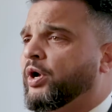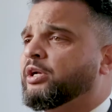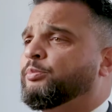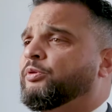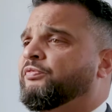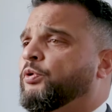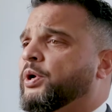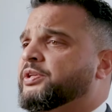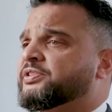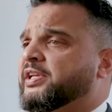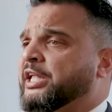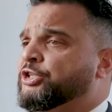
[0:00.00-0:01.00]
credible
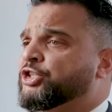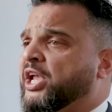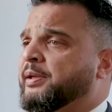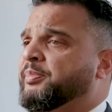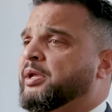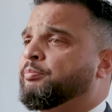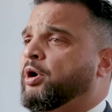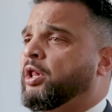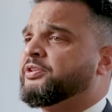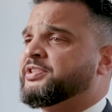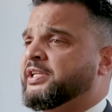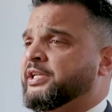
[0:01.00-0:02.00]
voice in shaping
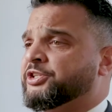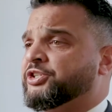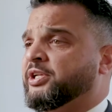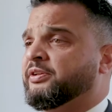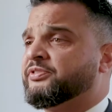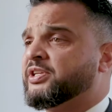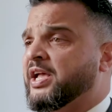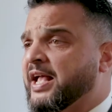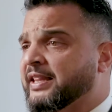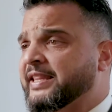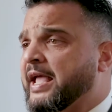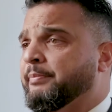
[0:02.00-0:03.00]
policy initiatives
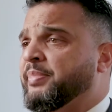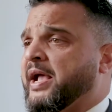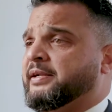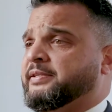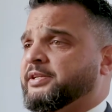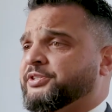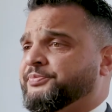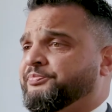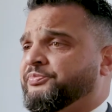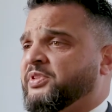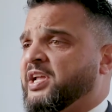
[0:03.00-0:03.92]
that impact us.